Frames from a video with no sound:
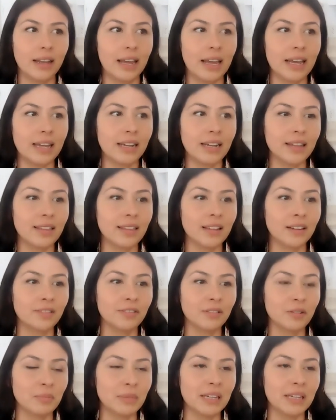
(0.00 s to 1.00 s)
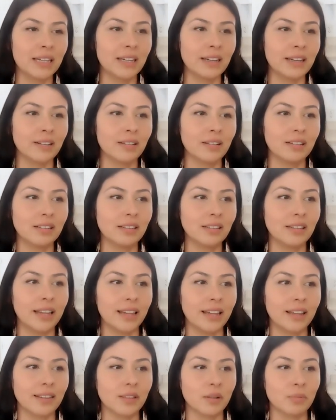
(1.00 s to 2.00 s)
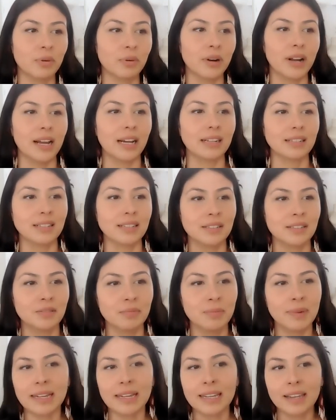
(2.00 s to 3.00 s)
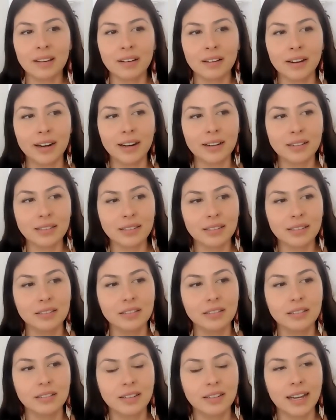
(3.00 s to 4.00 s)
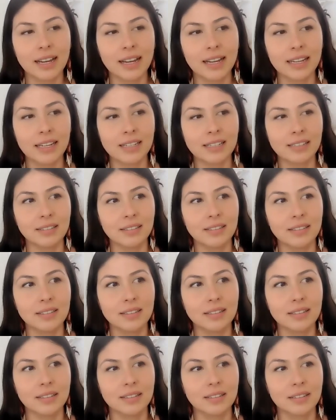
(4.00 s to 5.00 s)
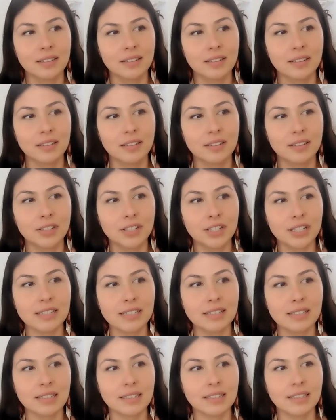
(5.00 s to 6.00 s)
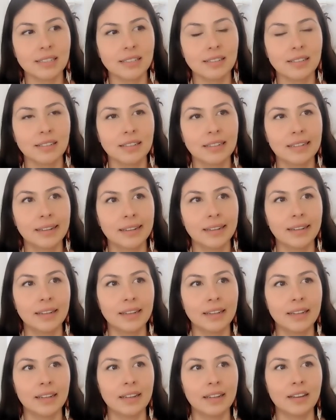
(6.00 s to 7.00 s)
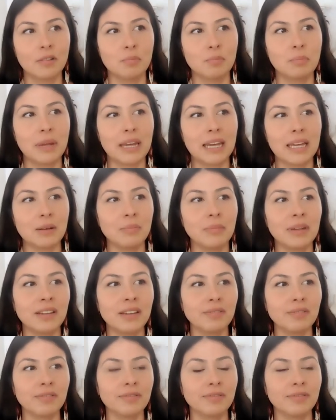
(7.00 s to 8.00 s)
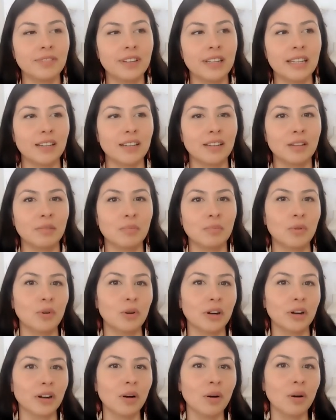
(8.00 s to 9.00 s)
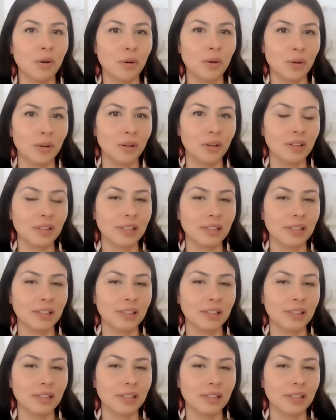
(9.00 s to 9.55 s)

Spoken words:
And I think for me, like the practice of making art has just made me feel more whole.